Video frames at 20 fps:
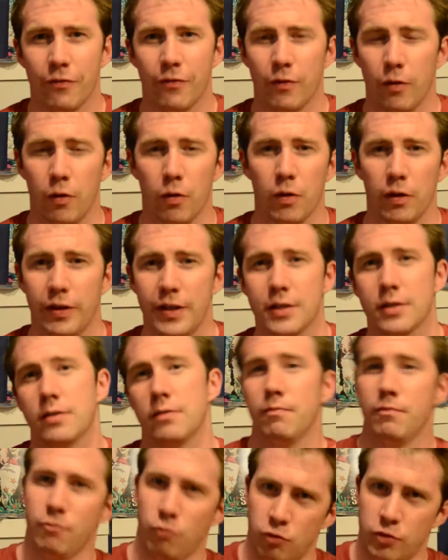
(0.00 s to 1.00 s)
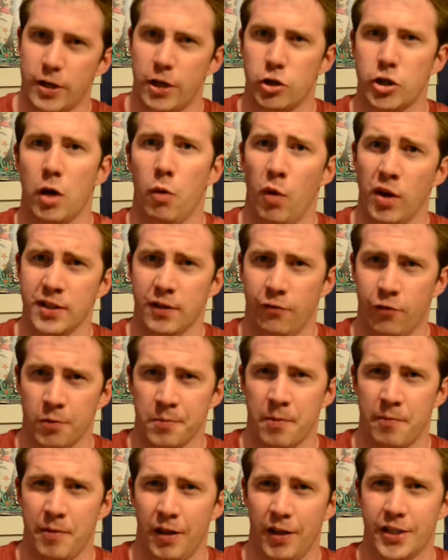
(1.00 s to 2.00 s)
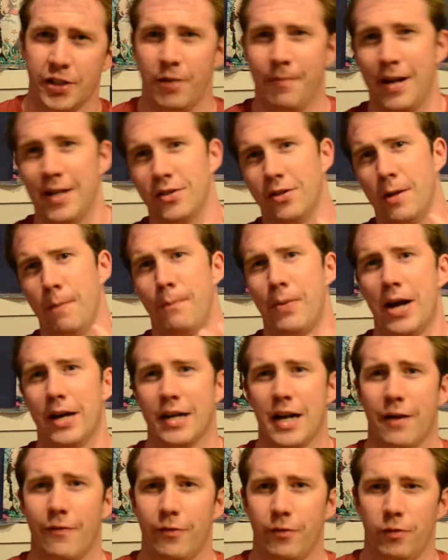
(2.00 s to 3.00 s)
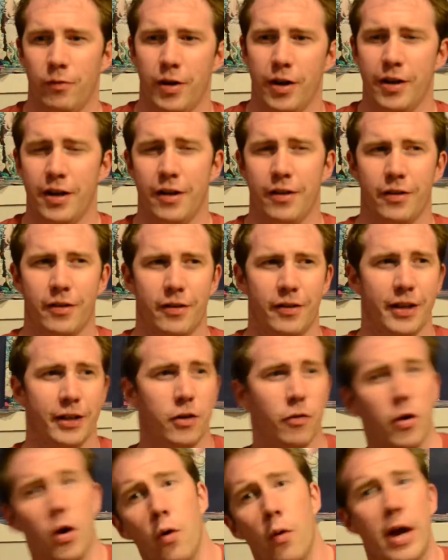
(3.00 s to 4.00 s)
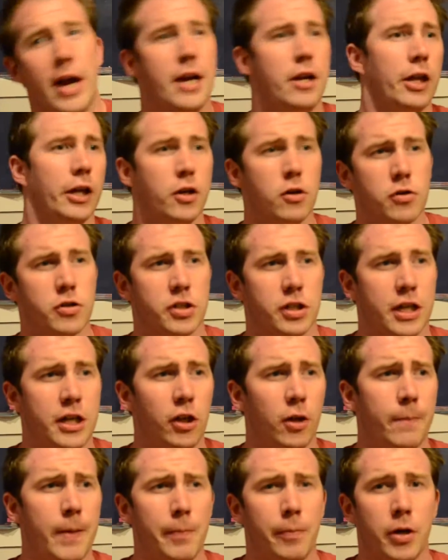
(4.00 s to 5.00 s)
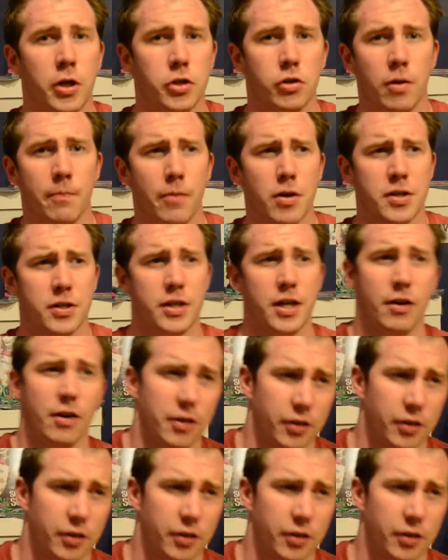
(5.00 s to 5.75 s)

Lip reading: or at least Deadshot was a former military man, so they back off one another oh hey, you're just killing people because you're a mercenary.